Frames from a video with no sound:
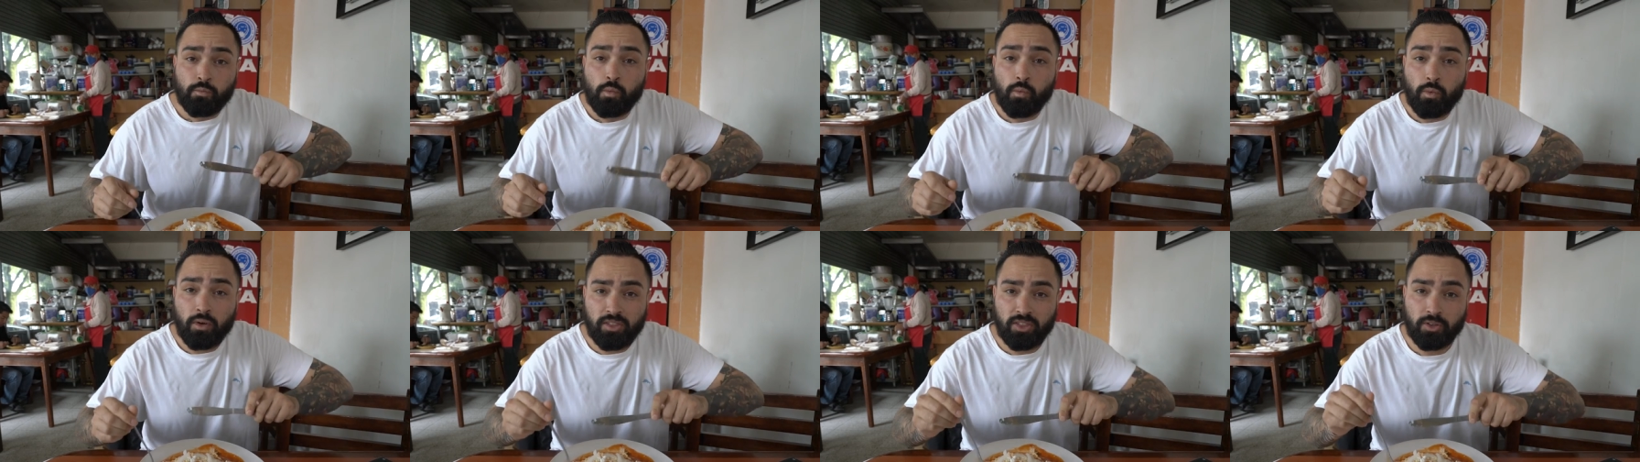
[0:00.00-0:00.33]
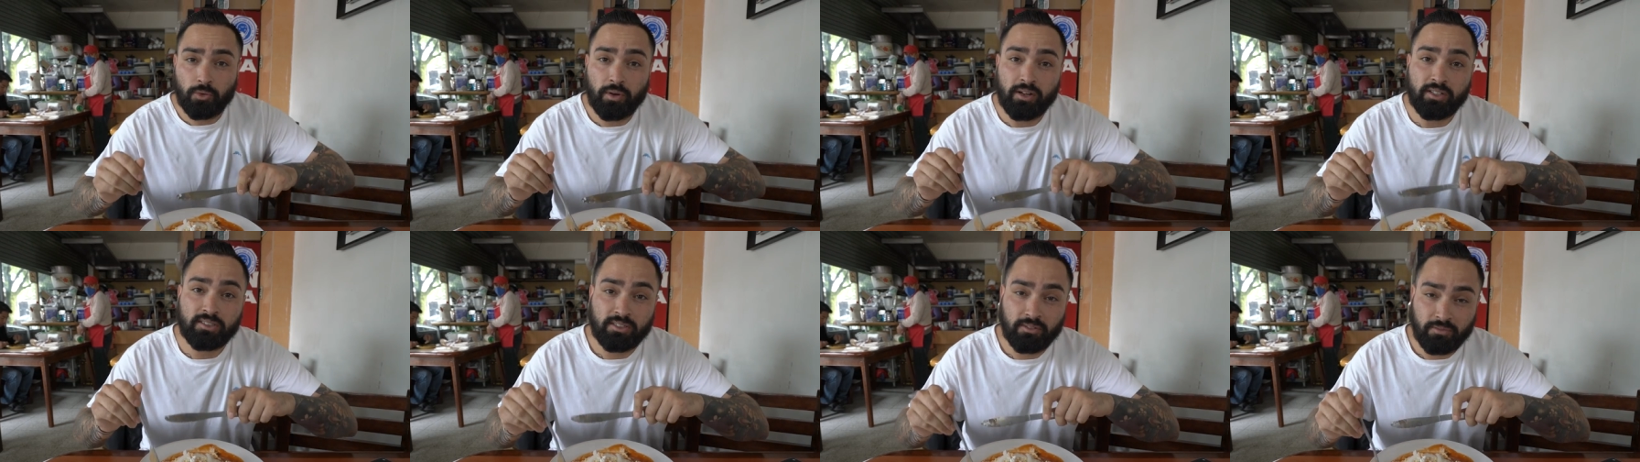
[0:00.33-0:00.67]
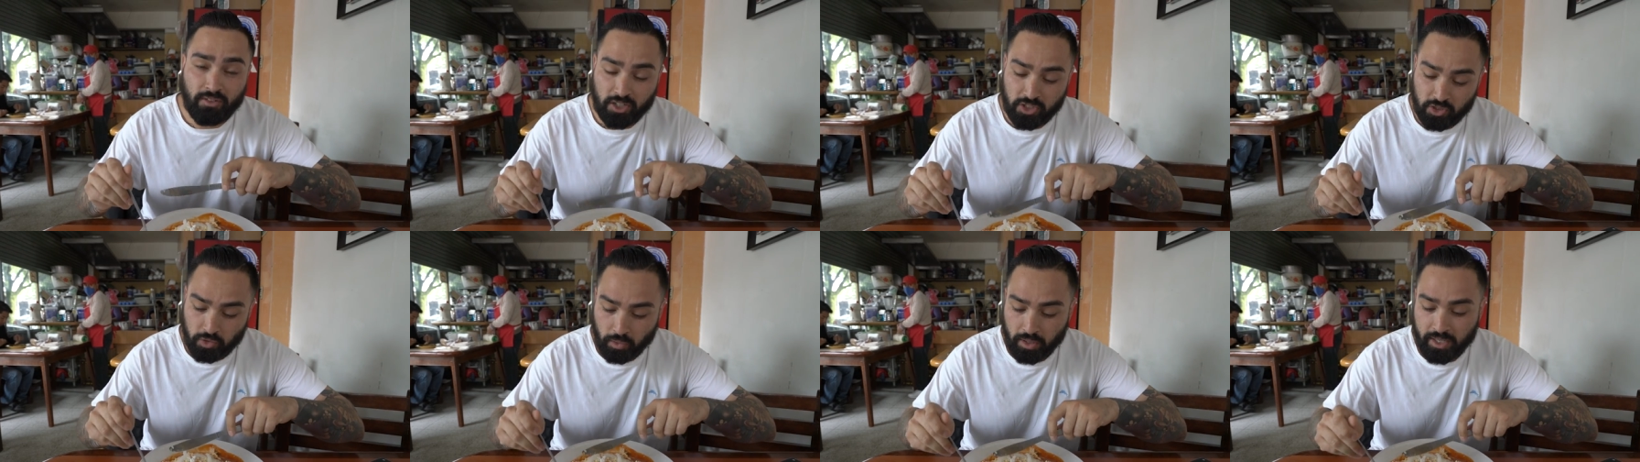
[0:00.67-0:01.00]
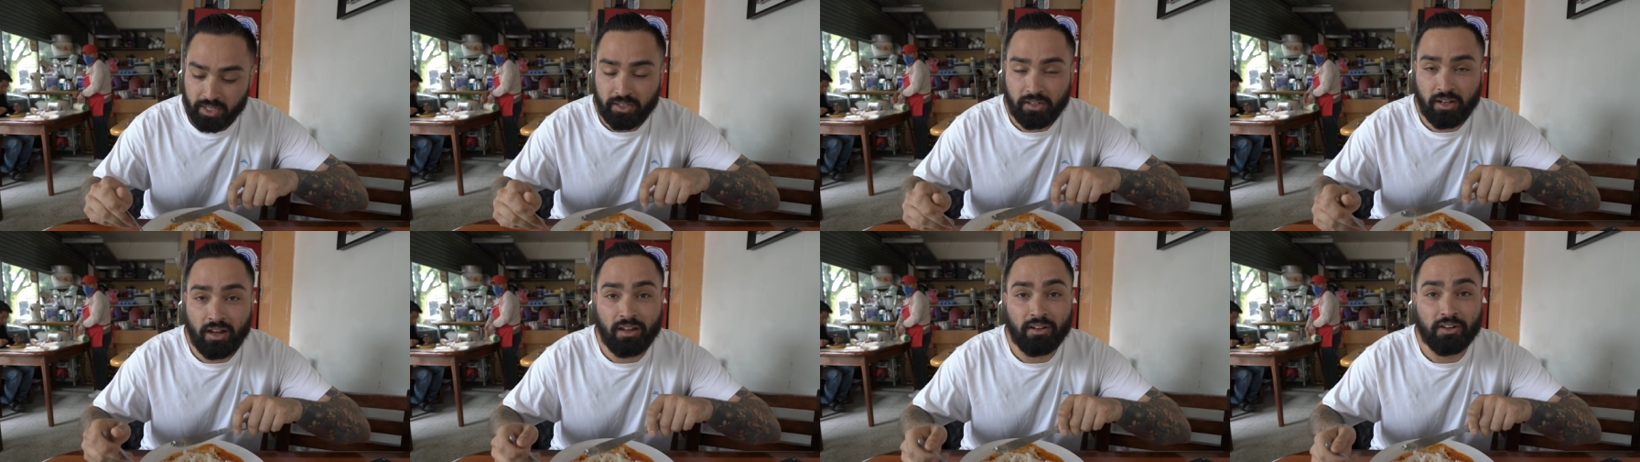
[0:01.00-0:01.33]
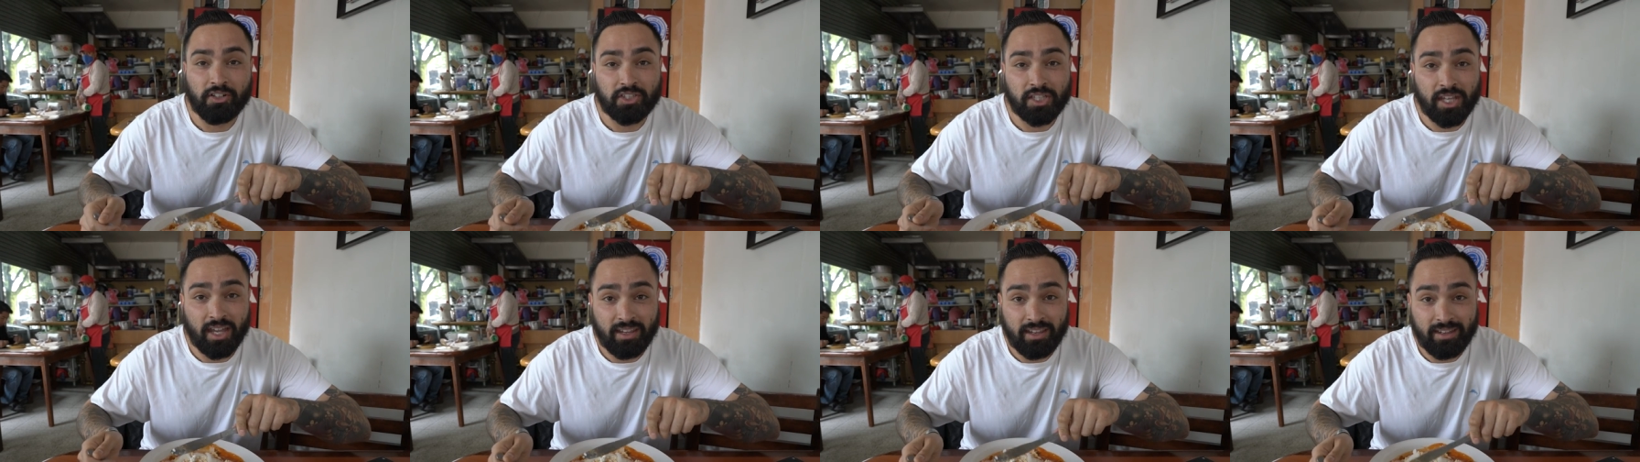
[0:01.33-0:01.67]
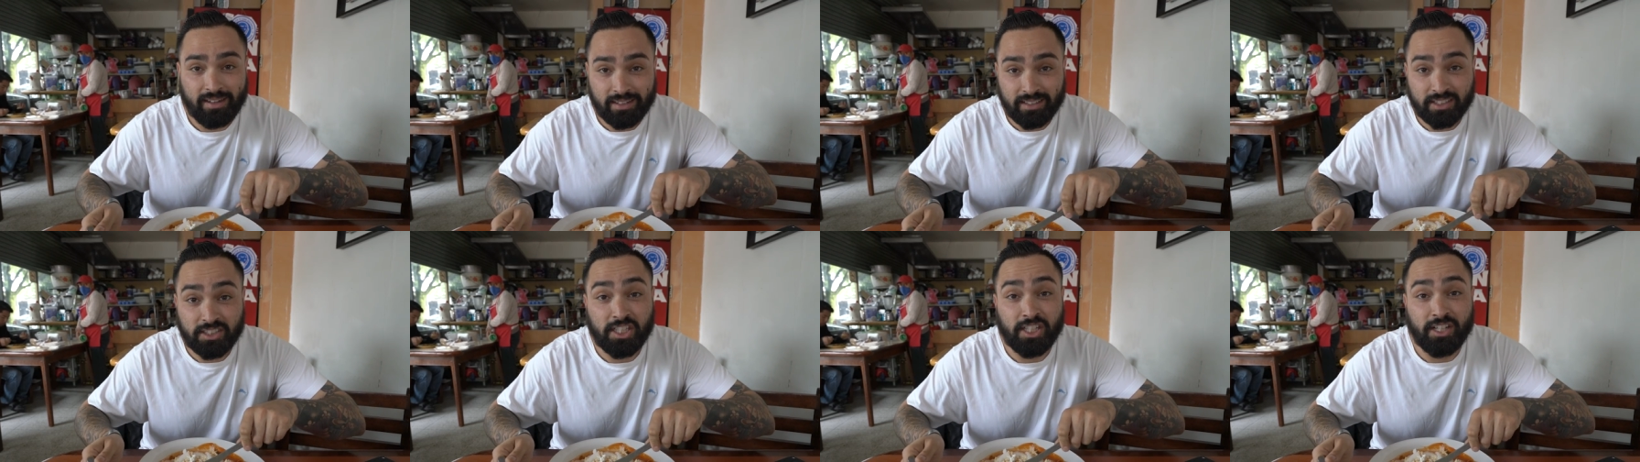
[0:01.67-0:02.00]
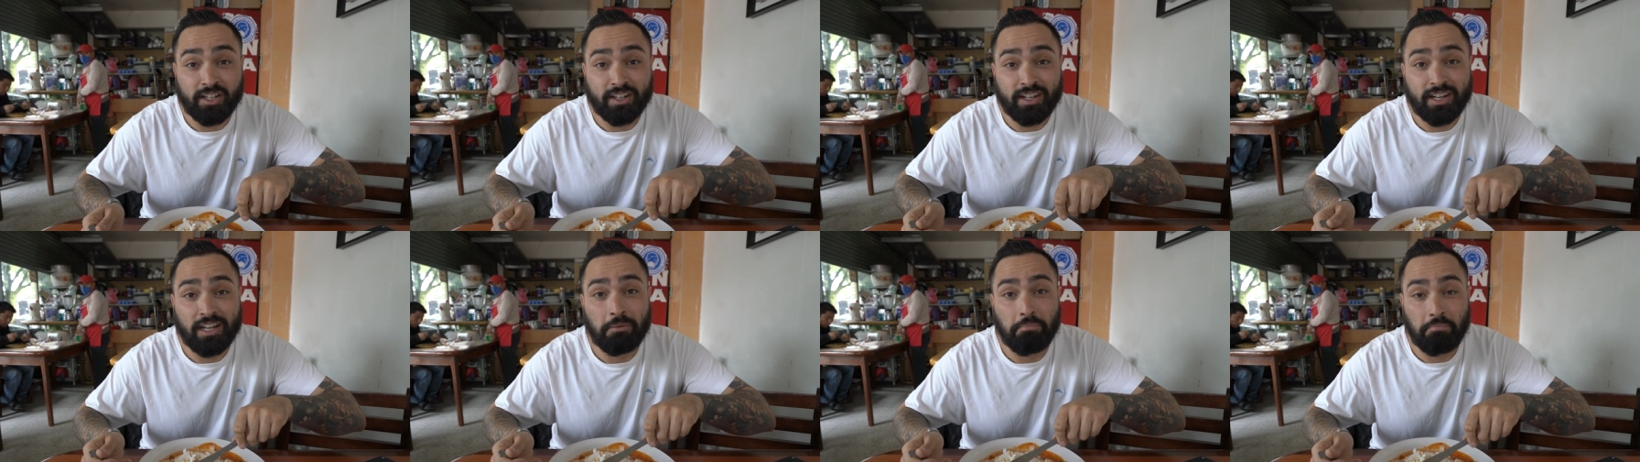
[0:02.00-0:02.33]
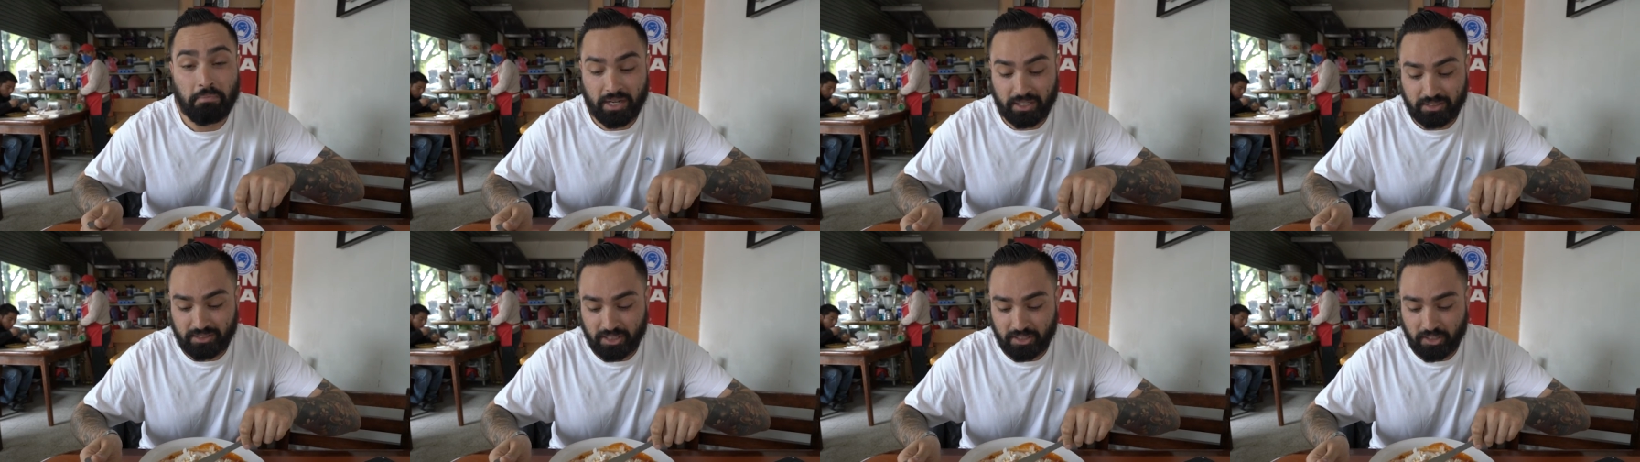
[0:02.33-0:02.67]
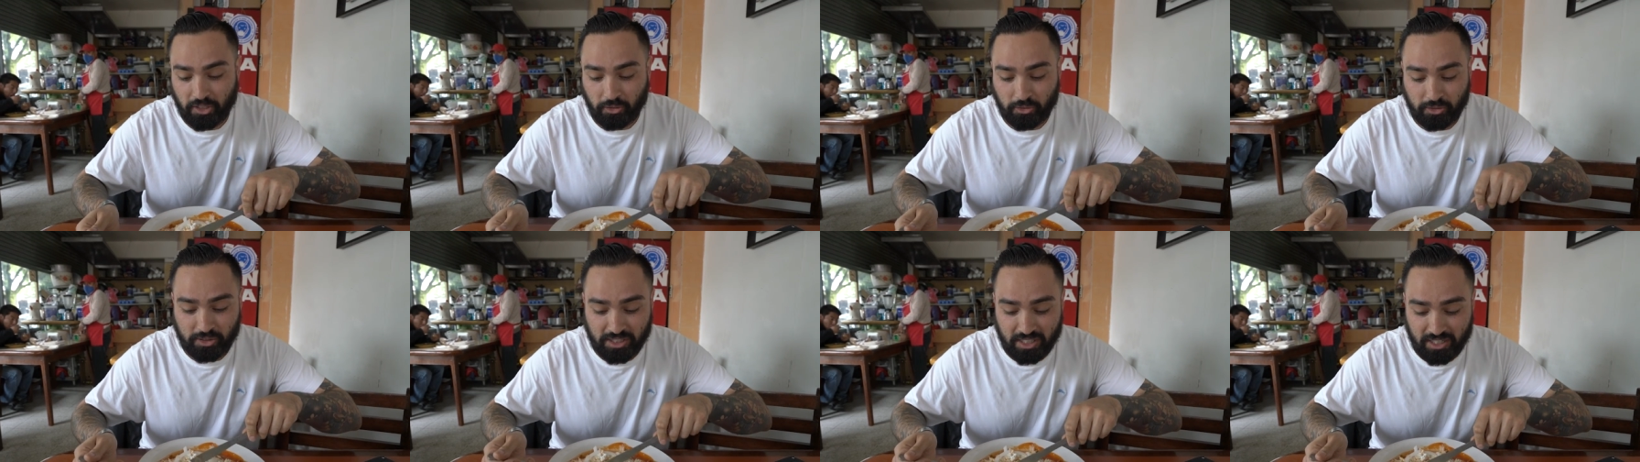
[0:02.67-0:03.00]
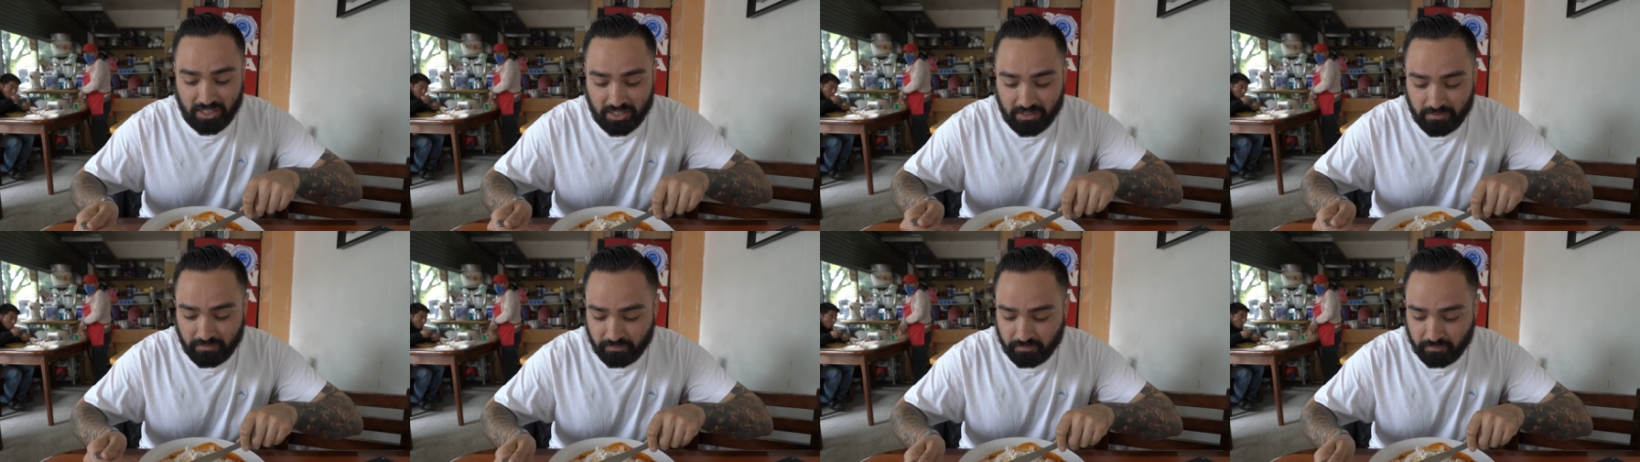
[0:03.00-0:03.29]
what the rest of our $20 can get us here in Mexico City.